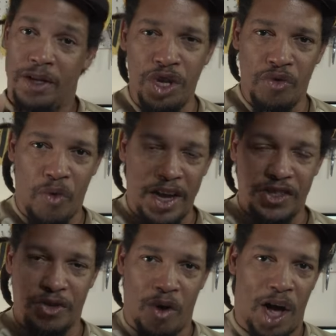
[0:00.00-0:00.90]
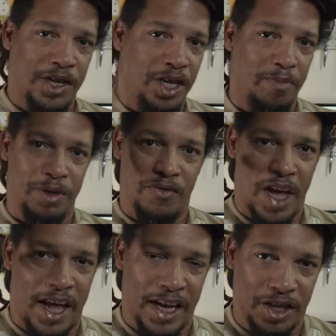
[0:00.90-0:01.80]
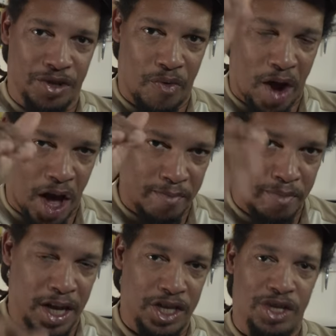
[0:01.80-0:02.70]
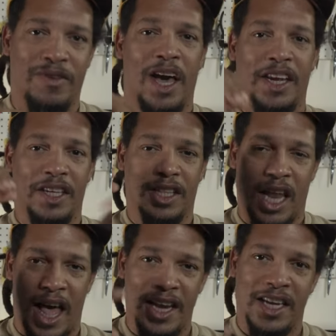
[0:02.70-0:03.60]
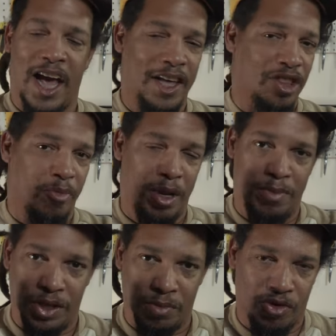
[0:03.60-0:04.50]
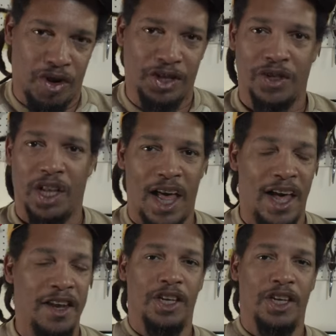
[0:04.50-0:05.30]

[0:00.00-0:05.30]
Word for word: When you raise the rod tip, you've got to get the rod bent, you've got to get the line tight, there may be some stretch in the line.